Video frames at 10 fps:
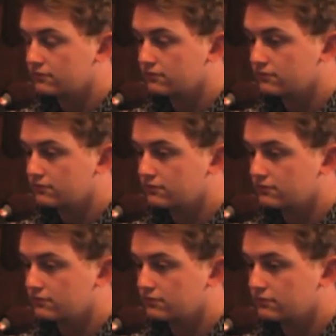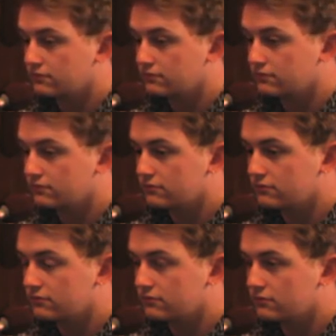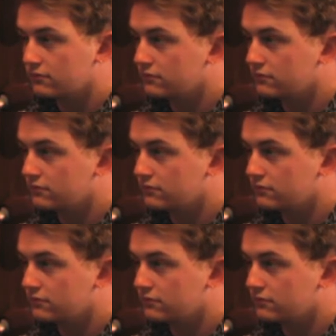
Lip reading: No words are spoken by the person on screen.